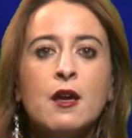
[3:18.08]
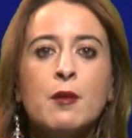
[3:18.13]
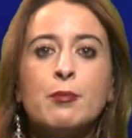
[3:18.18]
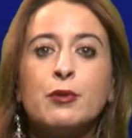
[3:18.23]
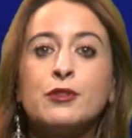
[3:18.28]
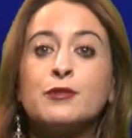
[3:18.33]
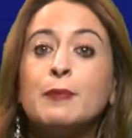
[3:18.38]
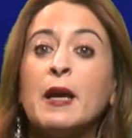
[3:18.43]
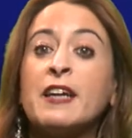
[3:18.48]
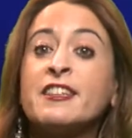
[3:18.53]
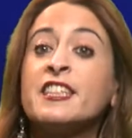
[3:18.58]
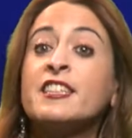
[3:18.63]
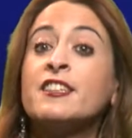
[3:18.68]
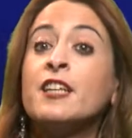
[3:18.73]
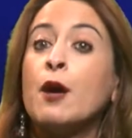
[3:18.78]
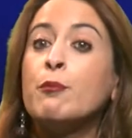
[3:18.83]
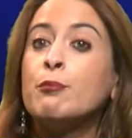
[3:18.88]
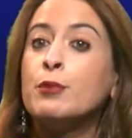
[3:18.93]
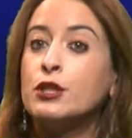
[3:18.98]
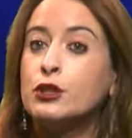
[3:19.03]
Perspective
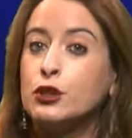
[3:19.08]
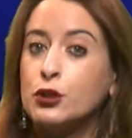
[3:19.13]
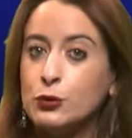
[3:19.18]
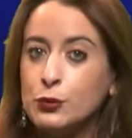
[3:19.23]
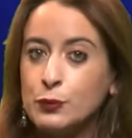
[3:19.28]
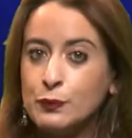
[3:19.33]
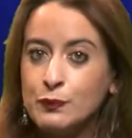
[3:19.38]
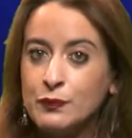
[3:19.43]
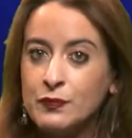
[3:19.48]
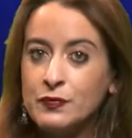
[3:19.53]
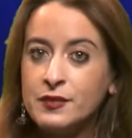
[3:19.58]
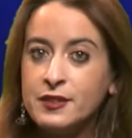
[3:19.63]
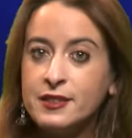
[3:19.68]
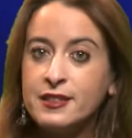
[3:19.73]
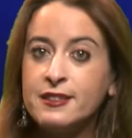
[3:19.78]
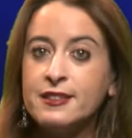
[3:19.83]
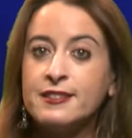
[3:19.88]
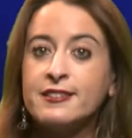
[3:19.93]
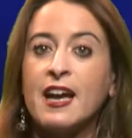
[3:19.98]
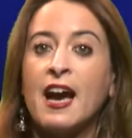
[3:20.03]
number two,
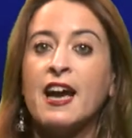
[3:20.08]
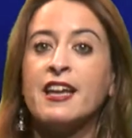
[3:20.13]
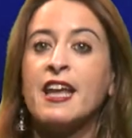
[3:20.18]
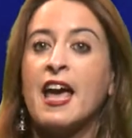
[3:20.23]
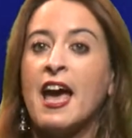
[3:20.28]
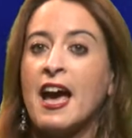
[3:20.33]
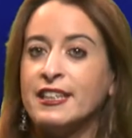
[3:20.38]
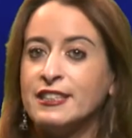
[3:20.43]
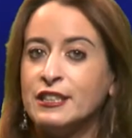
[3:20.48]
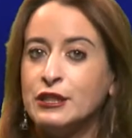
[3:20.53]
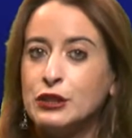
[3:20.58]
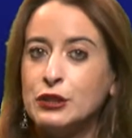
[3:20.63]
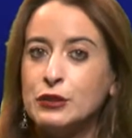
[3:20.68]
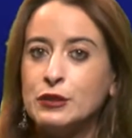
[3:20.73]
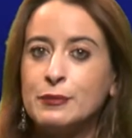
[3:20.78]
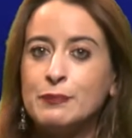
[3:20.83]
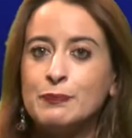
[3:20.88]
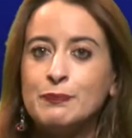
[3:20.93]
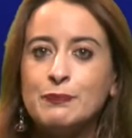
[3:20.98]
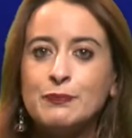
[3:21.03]
the design
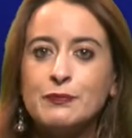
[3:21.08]
attitude.